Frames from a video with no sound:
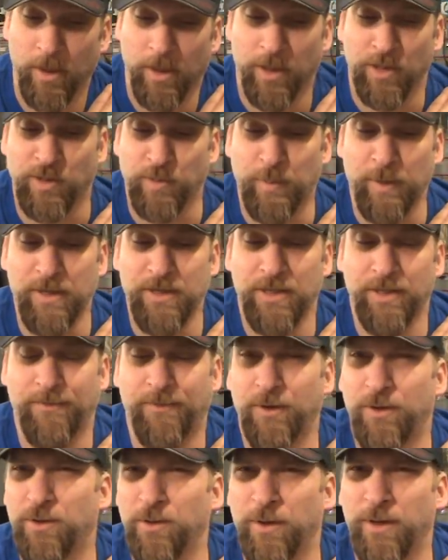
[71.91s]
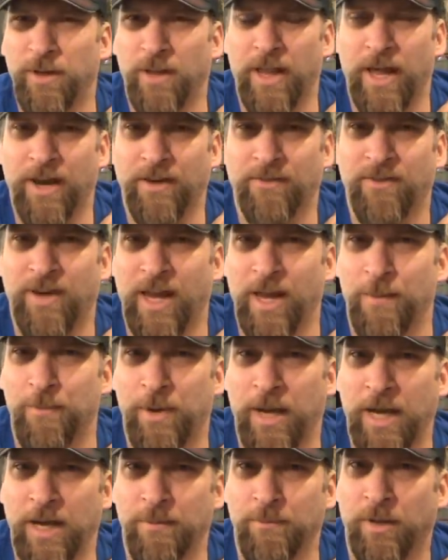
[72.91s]
Especially if you're doing a lot of
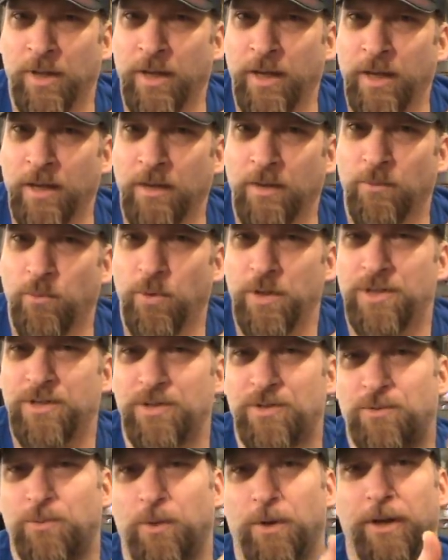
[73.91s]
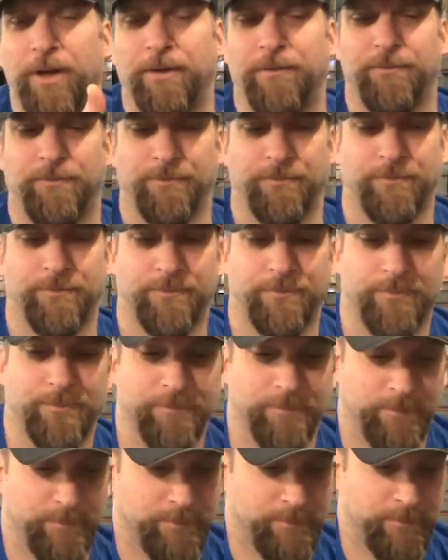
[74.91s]
campaign playing, which is what
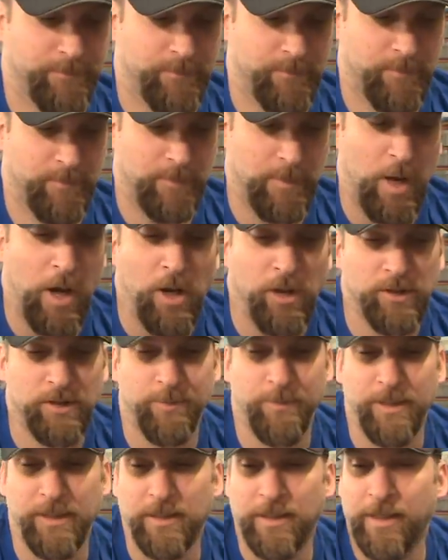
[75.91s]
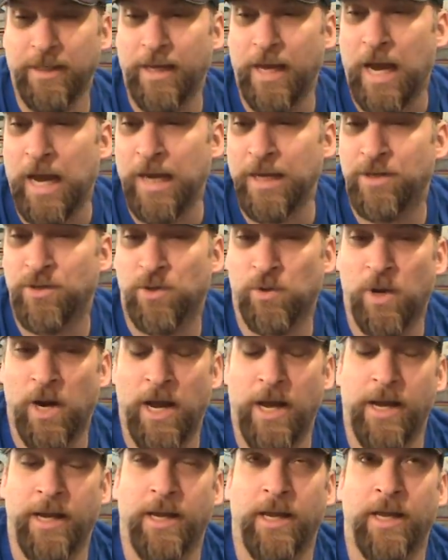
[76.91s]
ultimately I
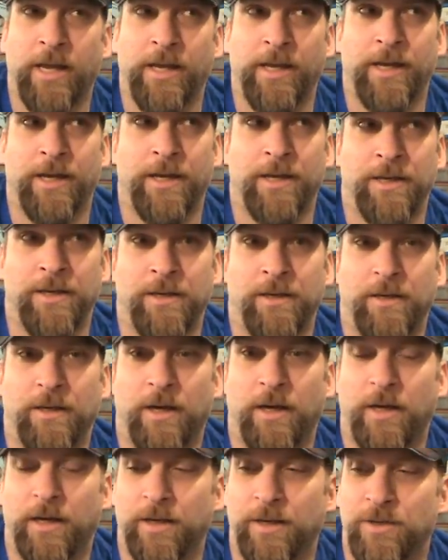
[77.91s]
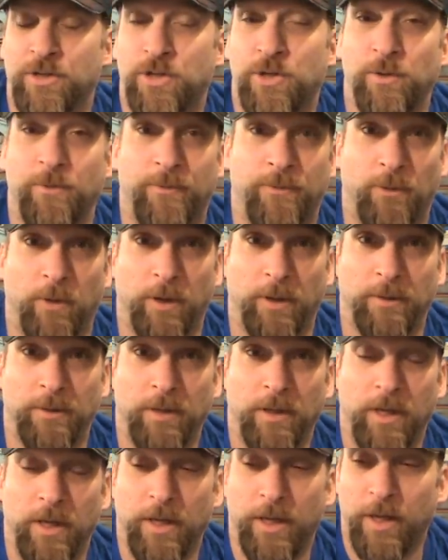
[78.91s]
try and shoot for.
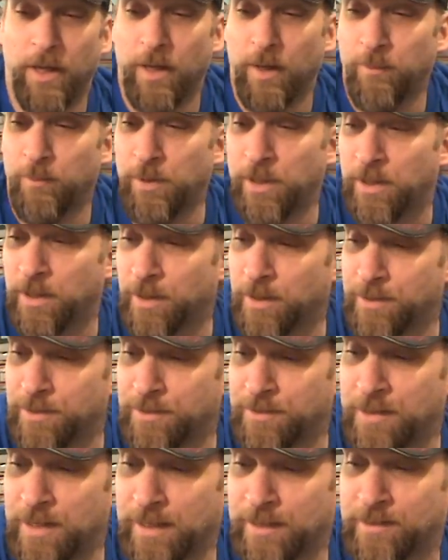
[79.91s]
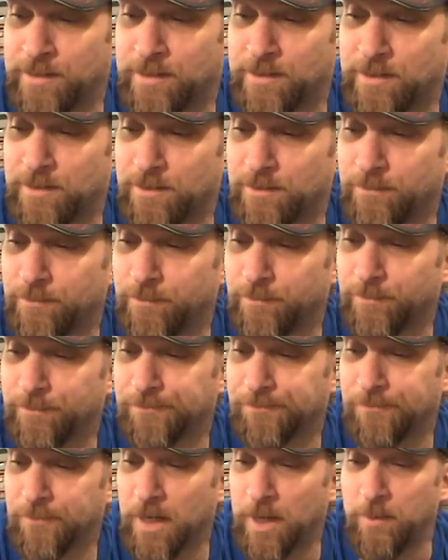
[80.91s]
Because that's,
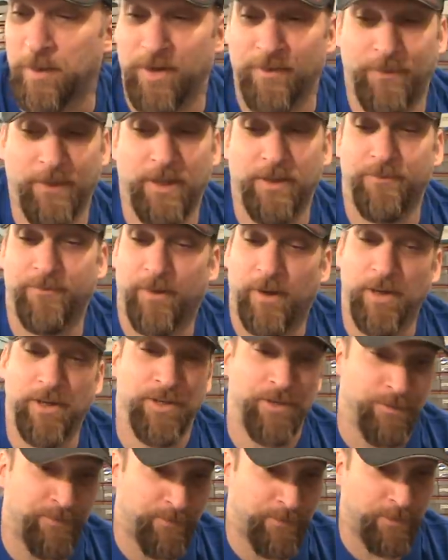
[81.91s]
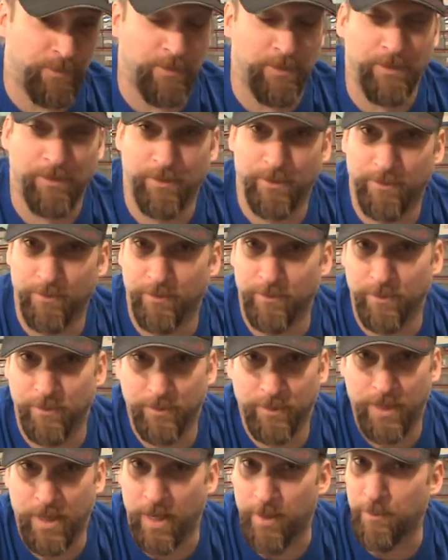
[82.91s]
I mean, if it can function for
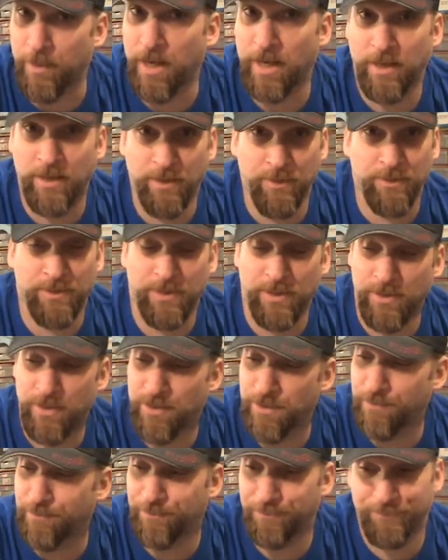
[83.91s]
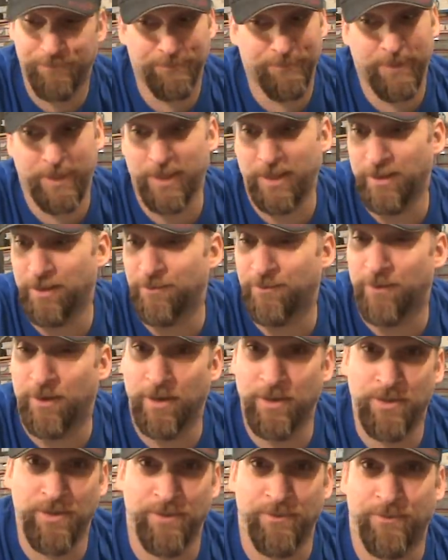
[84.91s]
campaign usage, it'll
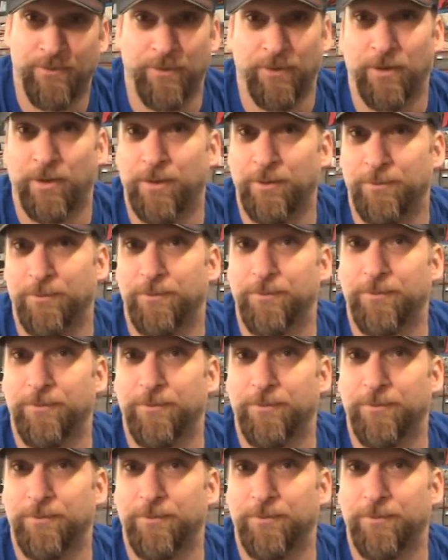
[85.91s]
function for